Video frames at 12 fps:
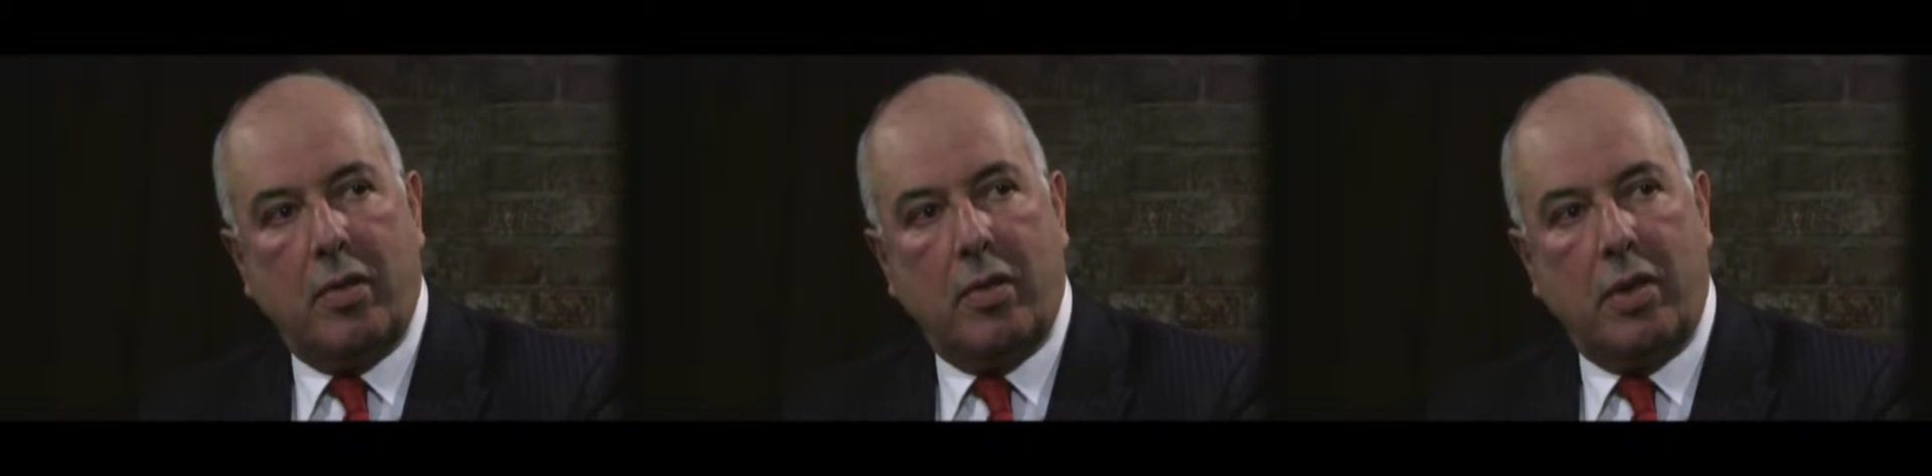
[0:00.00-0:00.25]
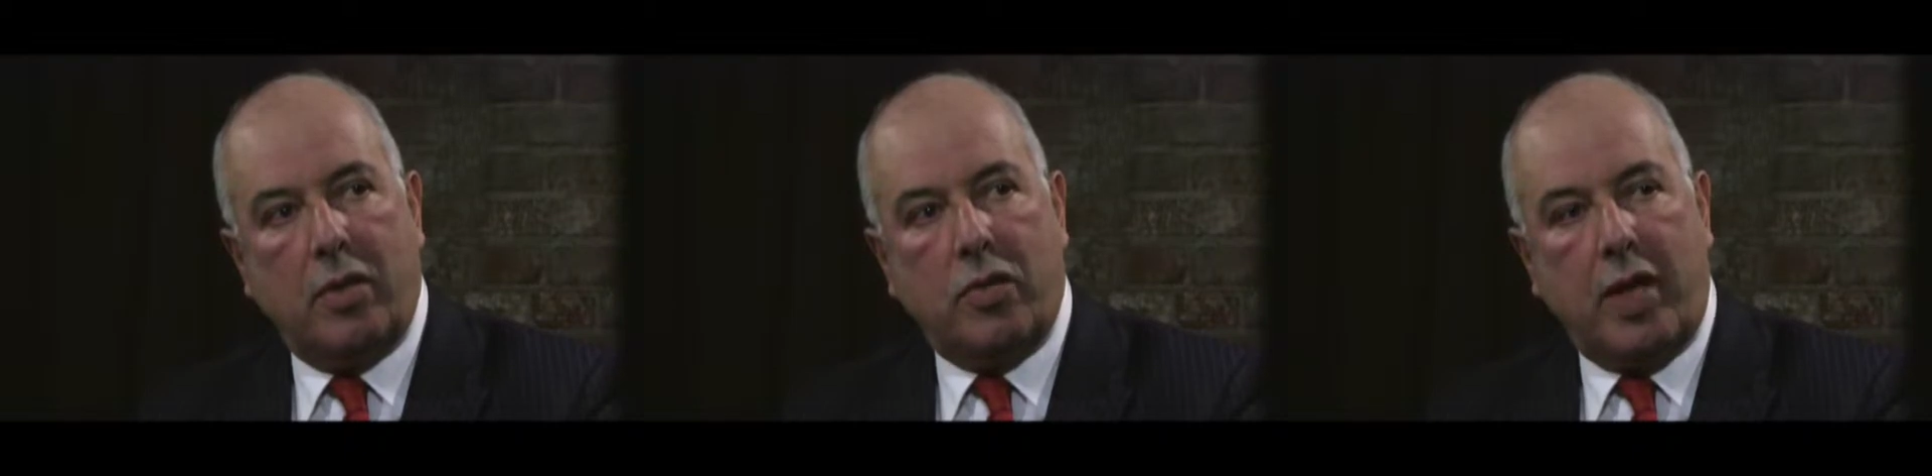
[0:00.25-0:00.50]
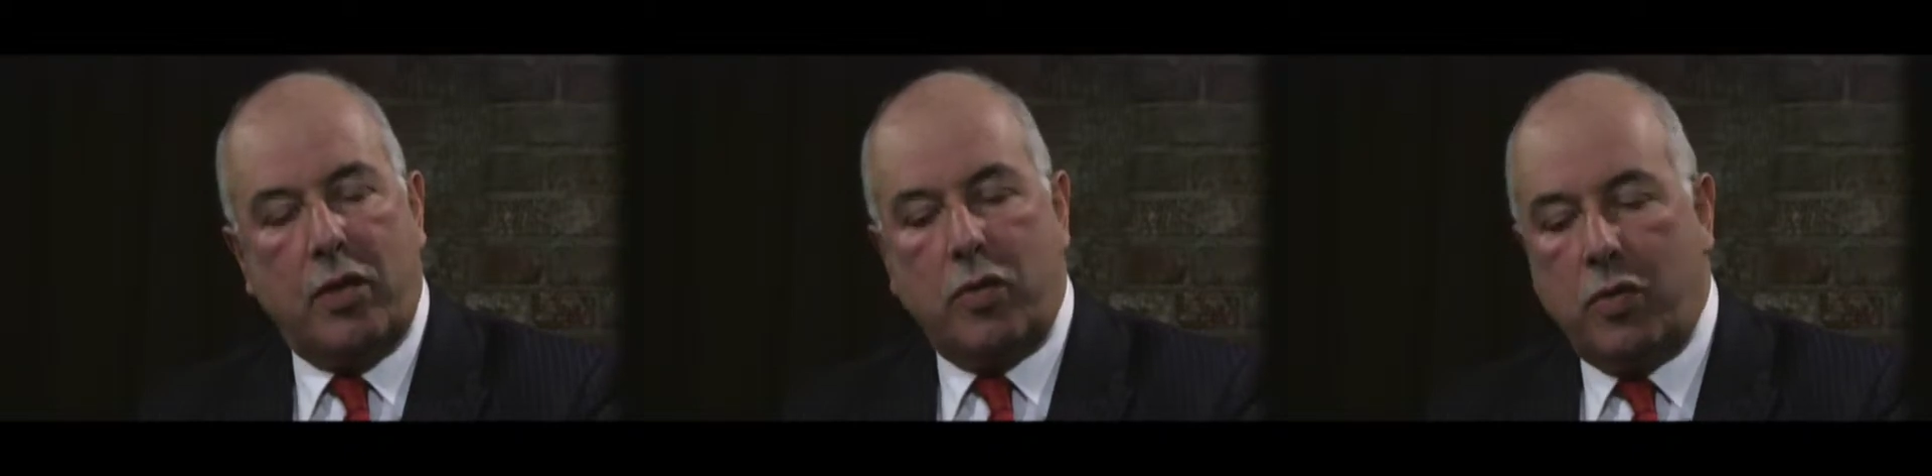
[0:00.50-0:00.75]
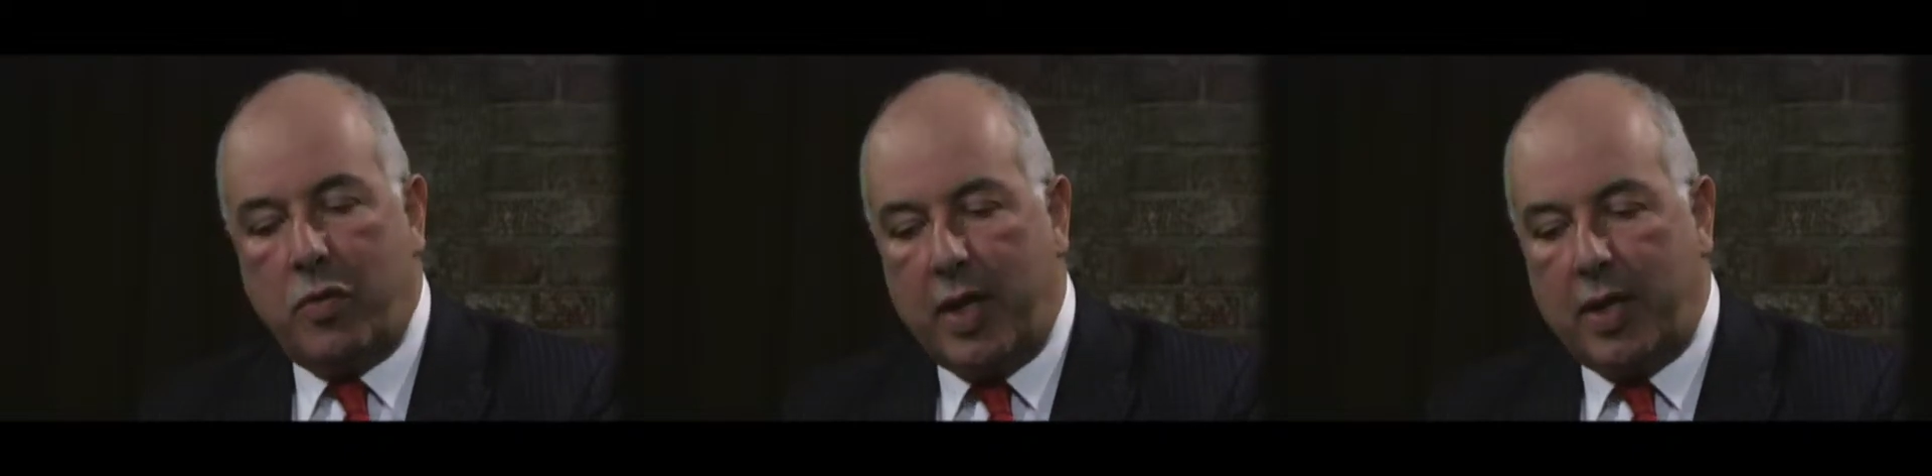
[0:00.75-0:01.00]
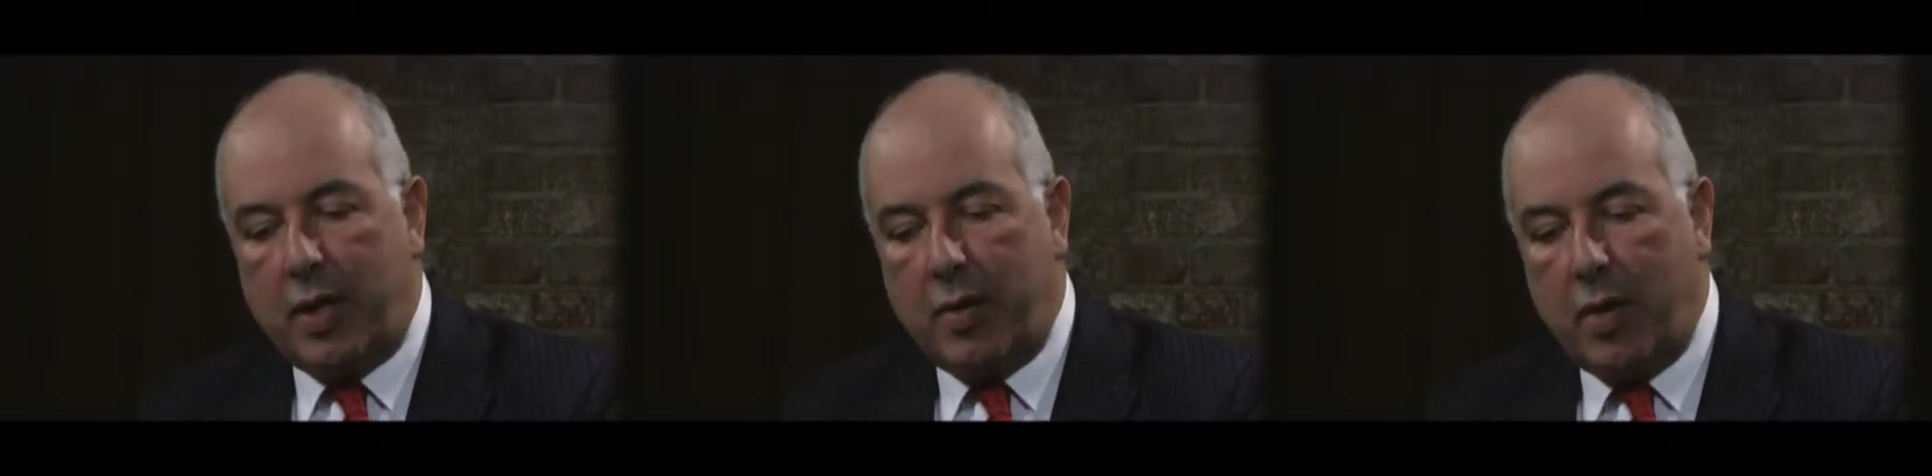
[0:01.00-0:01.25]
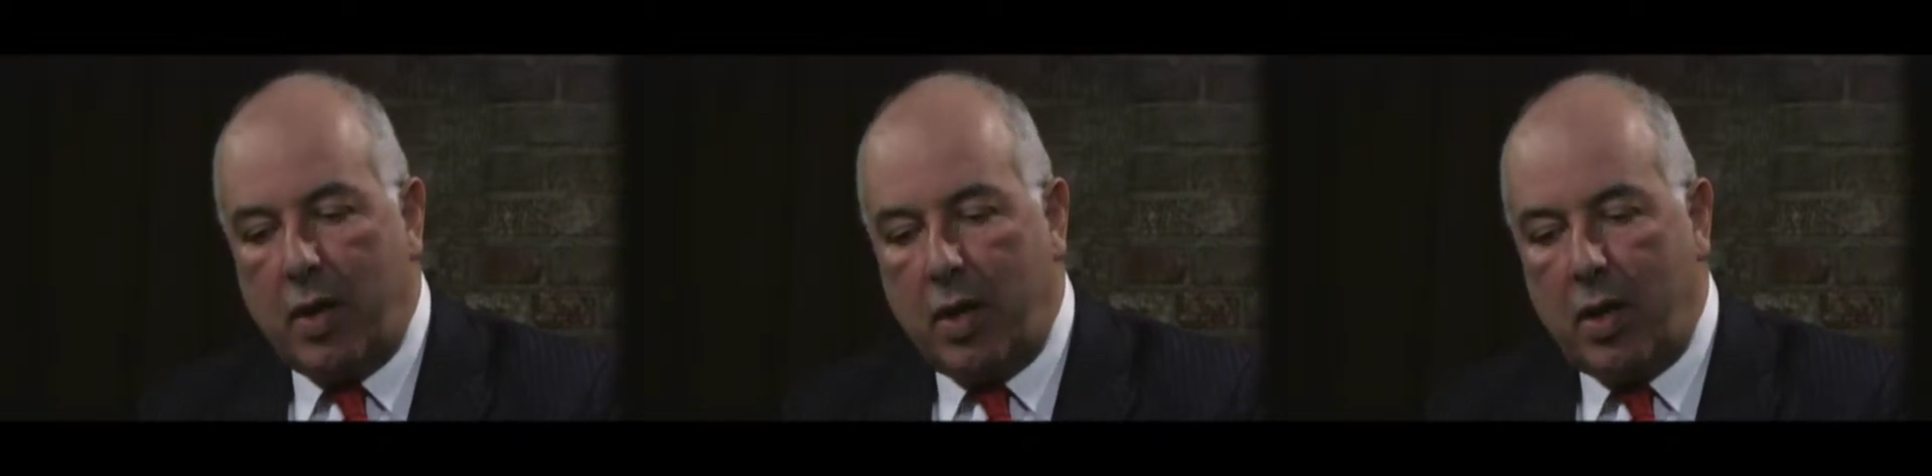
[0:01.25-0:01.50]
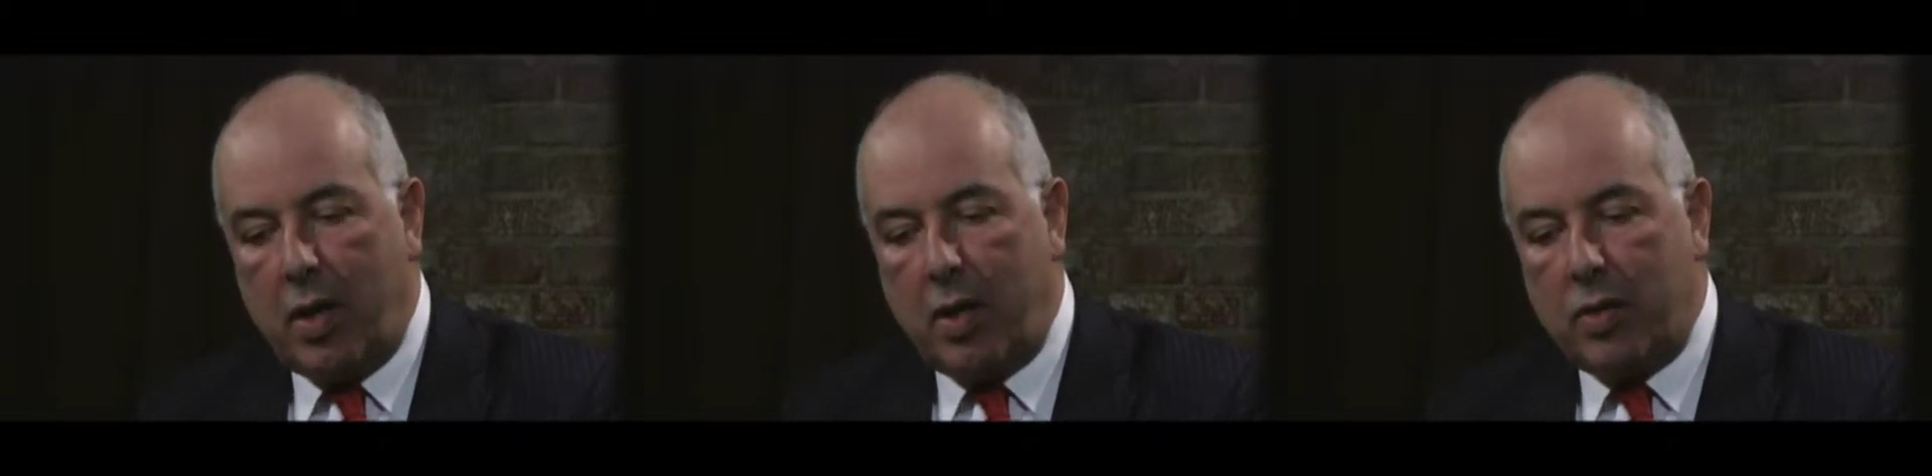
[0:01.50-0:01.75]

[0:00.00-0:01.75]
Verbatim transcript: We're trying to create a,